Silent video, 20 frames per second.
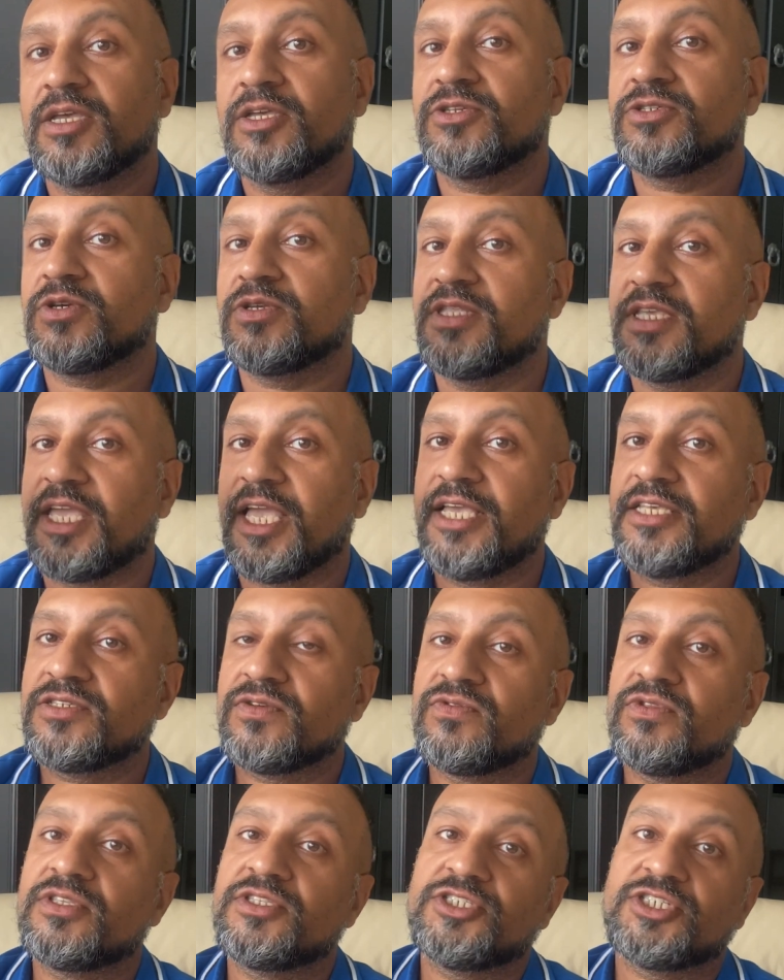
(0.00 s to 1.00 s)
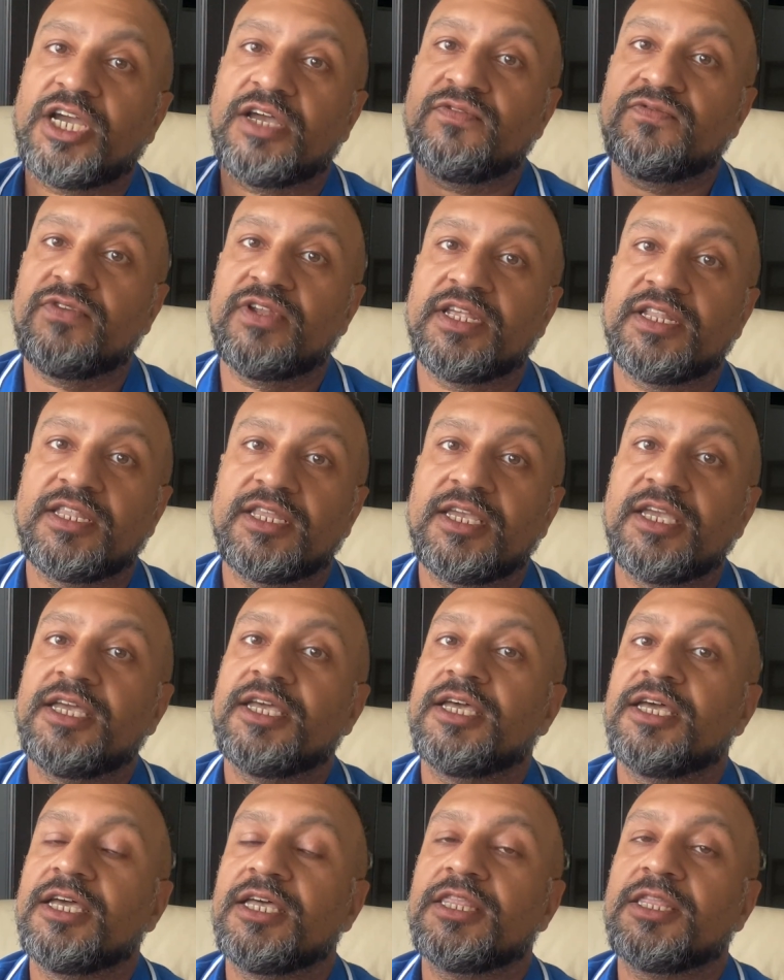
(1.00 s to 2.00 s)
So in the case of the javelin,
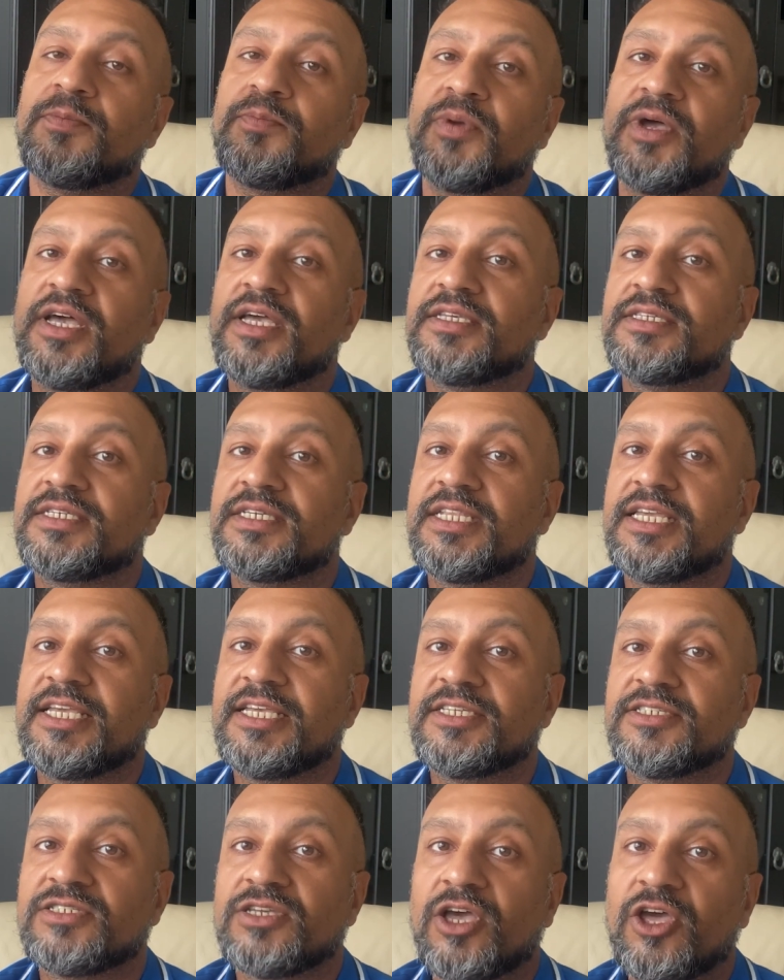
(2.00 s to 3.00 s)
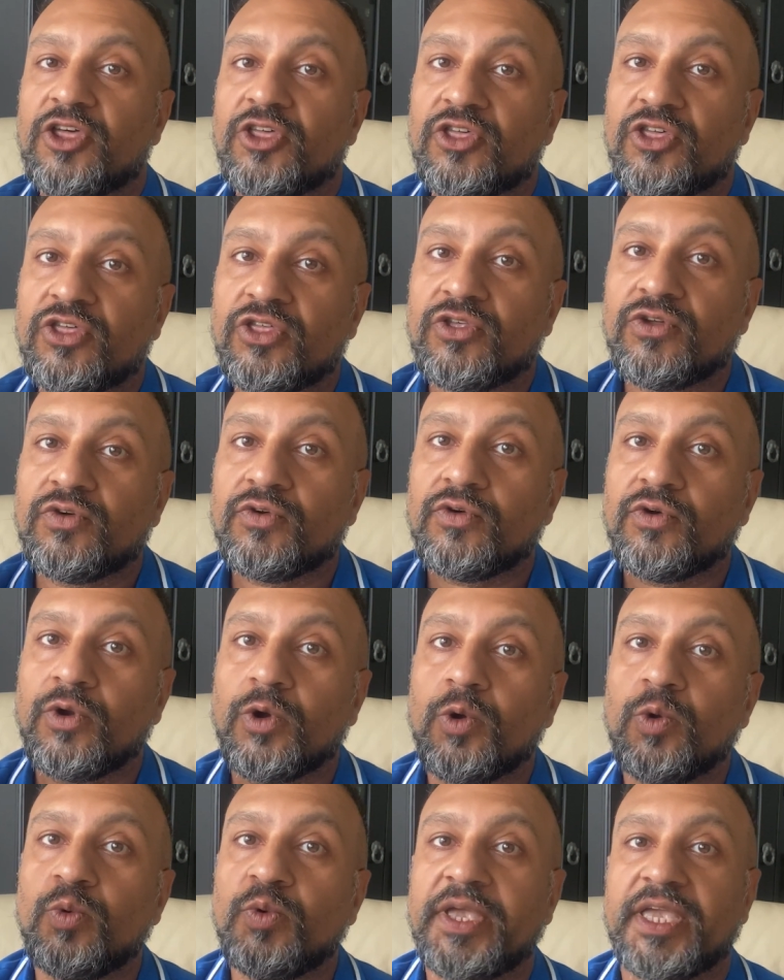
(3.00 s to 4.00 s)
the person is
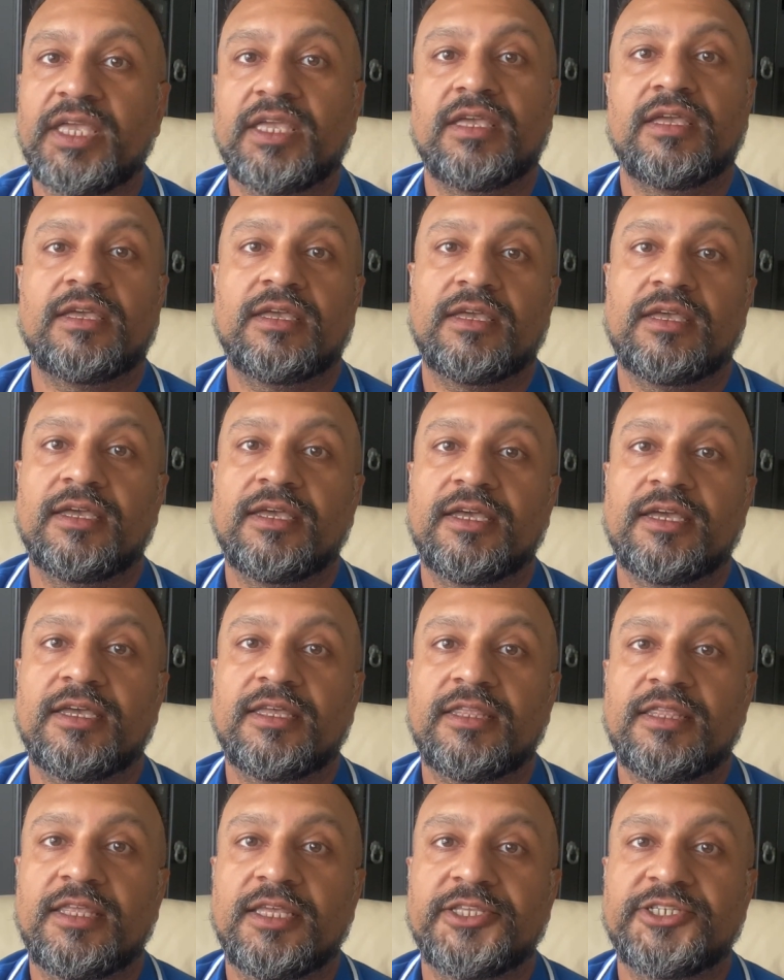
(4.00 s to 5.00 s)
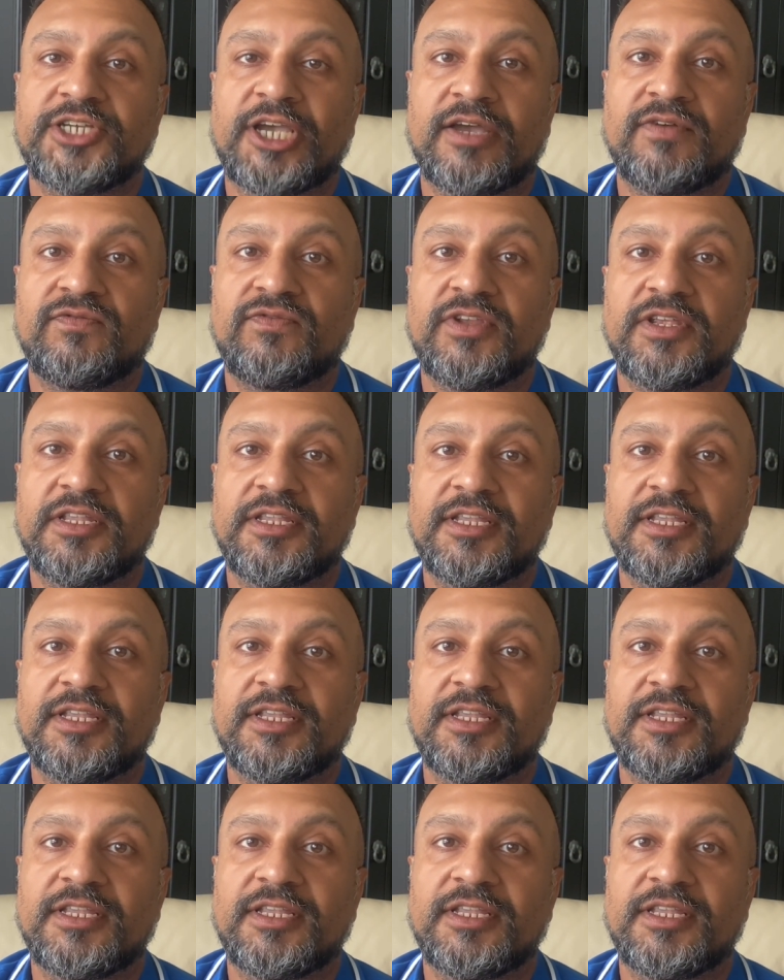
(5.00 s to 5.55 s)
throwing the javelin.